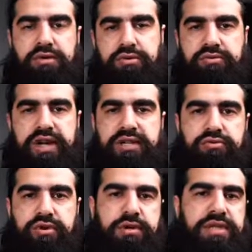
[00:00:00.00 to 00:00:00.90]
you're right
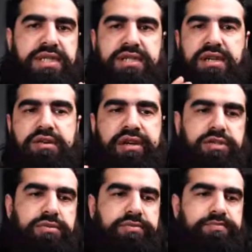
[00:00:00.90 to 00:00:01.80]
or wrong because he's going to
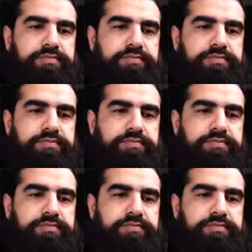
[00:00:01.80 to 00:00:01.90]
correct you.